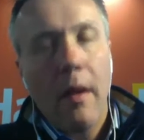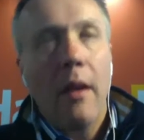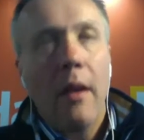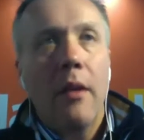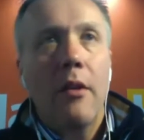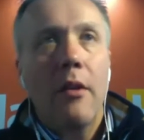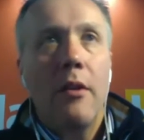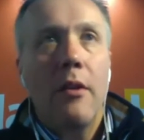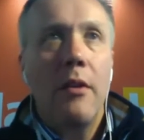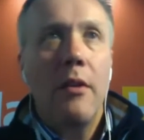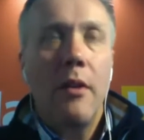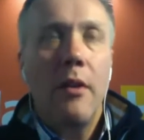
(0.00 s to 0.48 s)

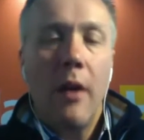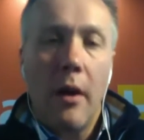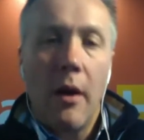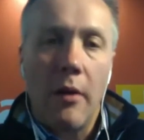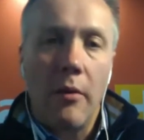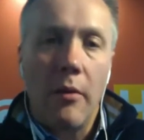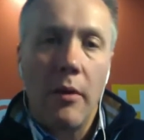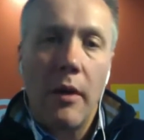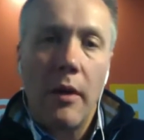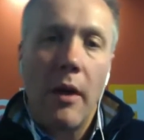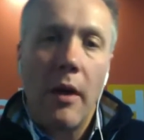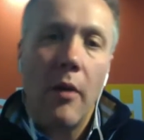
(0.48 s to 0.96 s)
No,
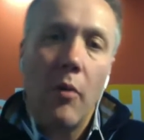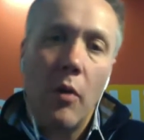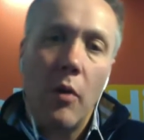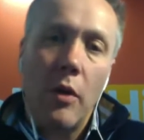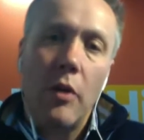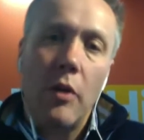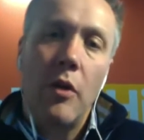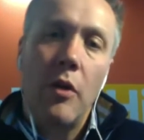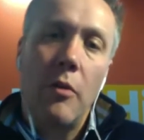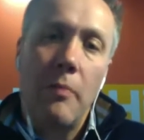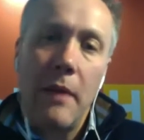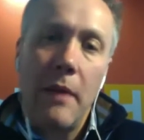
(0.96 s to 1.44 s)

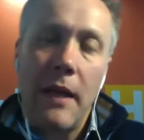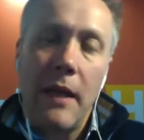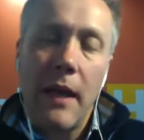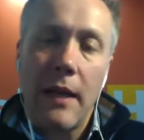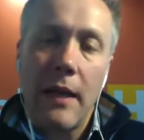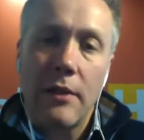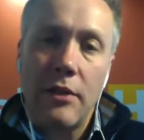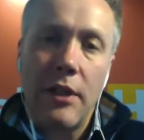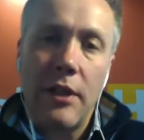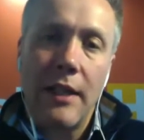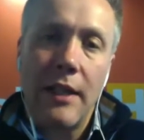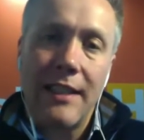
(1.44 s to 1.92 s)
what do you mean
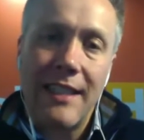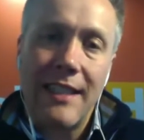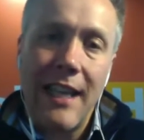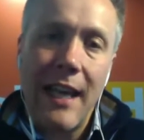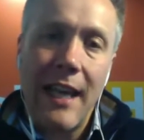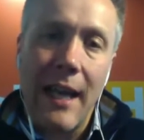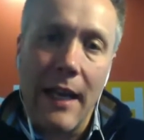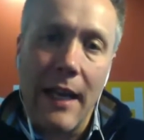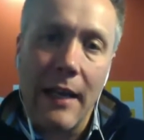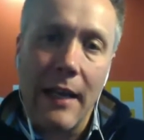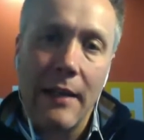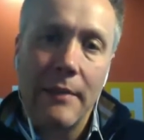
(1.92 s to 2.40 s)
actually a
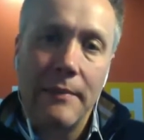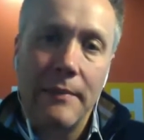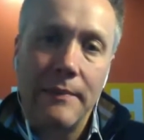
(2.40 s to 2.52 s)
tick?